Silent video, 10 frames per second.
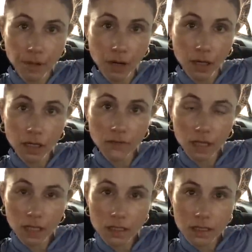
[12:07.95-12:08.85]
part of
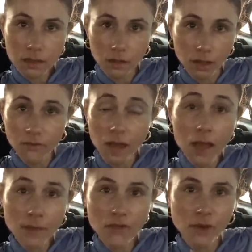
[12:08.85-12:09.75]
it, or if I
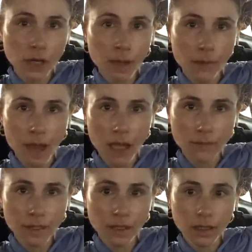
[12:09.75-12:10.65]
have my phone in my
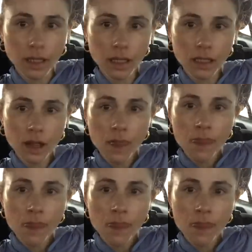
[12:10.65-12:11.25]
bag, period,